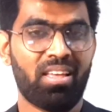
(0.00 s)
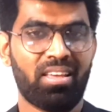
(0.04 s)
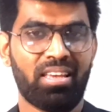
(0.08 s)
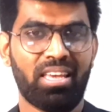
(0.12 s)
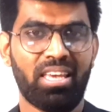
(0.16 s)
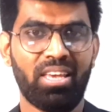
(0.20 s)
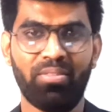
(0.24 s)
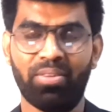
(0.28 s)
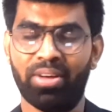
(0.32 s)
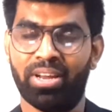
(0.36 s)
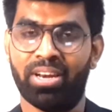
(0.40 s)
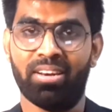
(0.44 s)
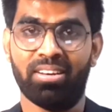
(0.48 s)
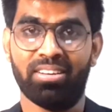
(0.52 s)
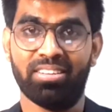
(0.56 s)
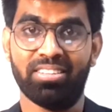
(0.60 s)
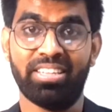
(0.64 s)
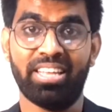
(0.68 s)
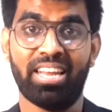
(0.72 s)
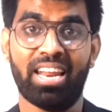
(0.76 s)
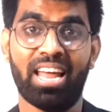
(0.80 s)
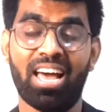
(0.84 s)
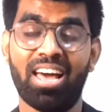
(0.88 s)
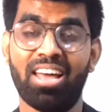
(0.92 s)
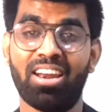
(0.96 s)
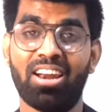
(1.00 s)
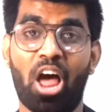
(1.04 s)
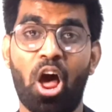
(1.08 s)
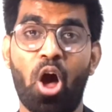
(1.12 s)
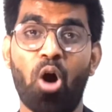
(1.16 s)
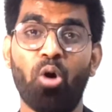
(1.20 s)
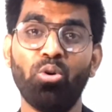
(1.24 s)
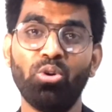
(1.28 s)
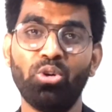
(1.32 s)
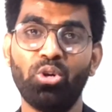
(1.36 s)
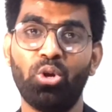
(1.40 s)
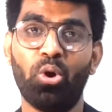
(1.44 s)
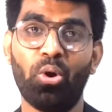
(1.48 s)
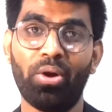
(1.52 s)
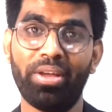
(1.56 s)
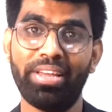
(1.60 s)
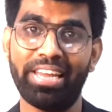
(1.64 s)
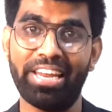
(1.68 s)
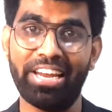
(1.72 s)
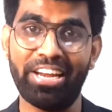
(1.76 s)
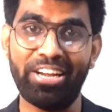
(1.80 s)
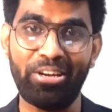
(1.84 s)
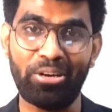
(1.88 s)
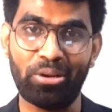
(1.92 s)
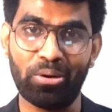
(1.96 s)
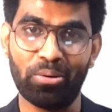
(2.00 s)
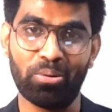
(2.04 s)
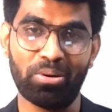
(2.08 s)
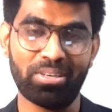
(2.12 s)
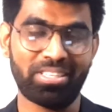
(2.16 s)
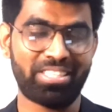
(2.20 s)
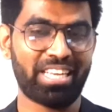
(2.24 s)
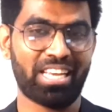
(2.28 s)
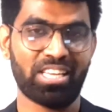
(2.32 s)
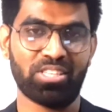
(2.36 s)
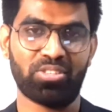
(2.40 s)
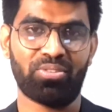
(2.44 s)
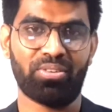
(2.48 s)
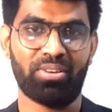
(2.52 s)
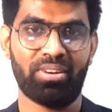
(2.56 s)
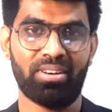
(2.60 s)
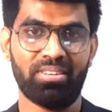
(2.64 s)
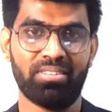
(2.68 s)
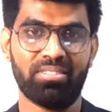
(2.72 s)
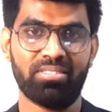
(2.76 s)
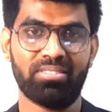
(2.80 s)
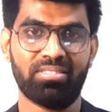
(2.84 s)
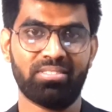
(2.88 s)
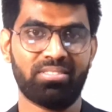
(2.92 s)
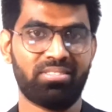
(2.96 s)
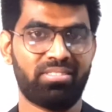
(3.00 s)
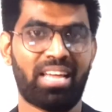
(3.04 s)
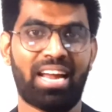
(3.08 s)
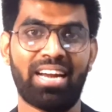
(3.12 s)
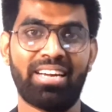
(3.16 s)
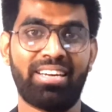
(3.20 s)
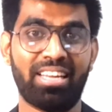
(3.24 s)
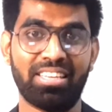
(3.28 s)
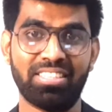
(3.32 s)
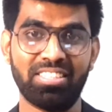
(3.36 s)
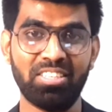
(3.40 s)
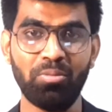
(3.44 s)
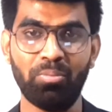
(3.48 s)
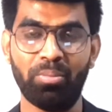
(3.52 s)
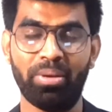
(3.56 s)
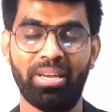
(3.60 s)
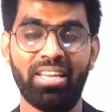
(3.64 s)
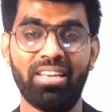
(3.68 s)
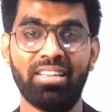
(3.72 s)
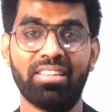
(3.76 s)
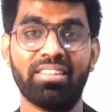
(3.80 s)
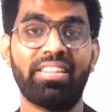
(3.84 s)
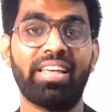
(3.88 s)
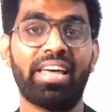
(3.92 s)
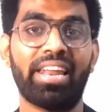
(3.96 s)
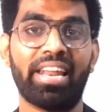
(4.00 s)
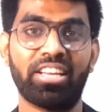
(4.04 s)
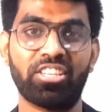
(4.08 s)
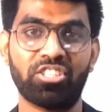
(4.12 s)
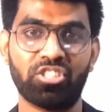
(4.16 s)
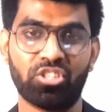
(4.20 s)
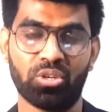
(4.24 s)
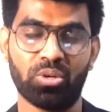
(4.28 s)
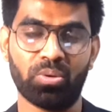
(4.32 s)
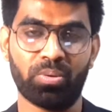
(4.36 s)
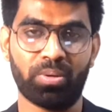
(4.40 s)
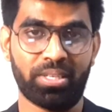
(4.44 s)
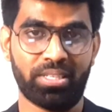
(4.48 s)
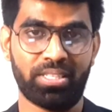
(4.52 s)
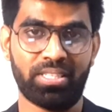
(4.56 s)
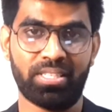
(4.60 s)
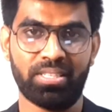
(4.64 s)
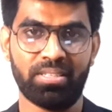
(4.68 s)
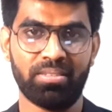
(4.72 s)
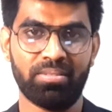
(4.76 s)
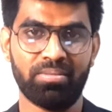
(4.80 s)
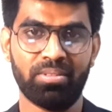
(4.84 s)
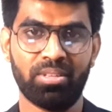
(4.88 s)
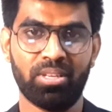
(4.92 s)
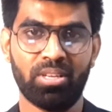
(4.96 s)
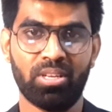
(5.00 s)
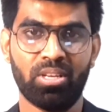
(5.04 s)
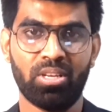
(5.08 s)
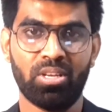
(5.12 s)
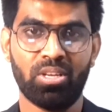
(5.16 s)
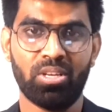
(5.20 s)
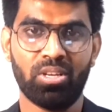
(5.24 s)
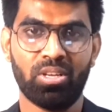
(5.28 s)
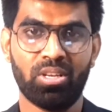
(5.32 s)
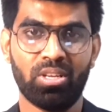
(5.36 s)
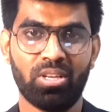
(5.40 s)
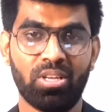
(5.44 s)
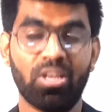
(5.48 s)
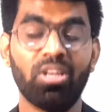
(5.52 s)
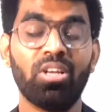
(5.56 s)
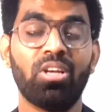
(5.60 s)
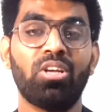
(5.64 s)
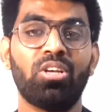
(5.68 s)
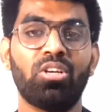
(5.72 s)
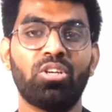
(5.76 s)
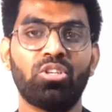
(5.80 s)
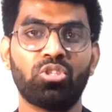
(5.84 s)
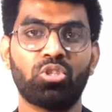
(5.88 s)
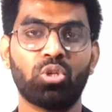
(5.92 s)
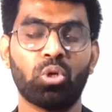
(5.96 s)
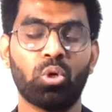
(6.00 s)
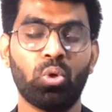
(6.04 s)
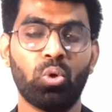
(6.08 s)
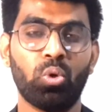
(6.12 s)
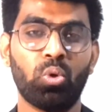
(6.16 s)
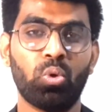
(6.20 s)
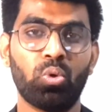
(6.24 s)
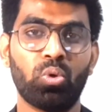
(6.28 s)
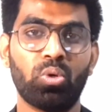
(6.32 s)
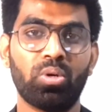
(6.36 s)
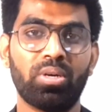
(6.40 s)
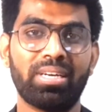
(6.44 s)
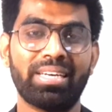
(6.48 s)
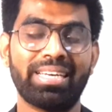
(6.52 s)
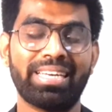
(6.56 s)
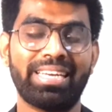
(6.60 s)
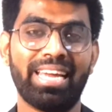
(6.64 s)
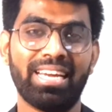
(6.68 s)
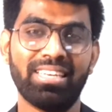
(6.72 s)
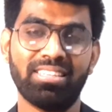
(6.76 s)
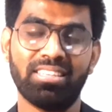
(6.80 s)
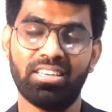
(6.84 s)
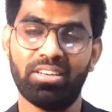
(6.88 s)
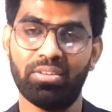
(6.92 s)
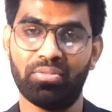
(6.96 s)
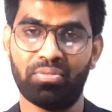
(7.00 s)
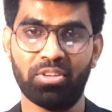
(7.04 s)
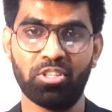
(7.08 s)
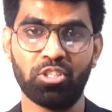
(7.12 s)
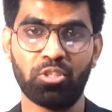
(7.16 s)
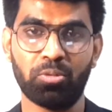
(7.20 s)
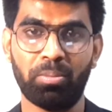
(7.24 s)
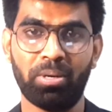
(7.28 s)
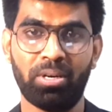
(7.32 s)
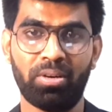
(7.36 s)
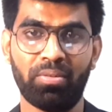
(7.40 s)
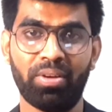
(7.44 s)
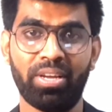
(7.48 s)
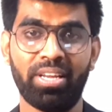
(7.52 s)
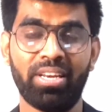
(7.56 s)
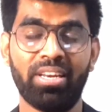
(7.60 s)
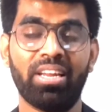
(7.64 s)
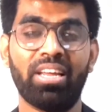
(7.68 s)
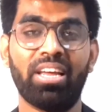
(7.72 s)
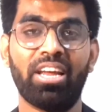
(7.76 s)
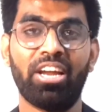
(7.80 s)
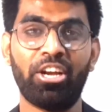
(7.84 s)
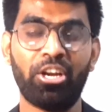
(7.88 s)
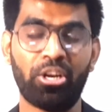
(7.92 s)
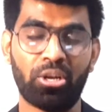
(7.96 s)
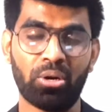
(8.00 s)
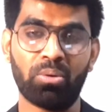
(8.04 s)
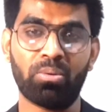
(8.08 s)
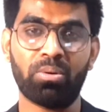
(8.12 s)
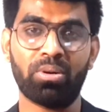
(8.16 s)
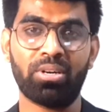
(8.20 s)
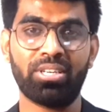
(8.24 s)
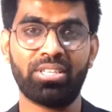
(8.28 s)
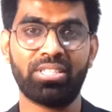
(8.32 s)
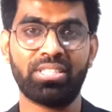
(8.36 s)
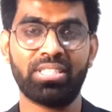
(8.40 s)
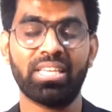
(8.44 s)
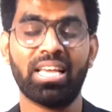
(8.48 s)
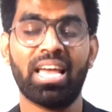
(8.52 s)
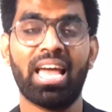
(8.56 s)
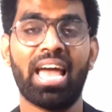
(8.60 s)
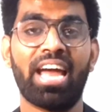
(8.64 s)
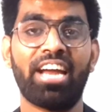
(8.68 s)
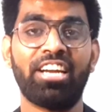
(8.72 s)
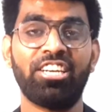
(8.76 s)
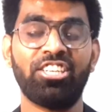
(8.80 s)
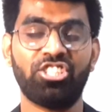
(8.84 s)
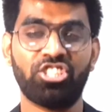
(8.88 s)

Even there are outgoing introverts as well. That doesn't mean they are extroverts. So, get the difference between introverts and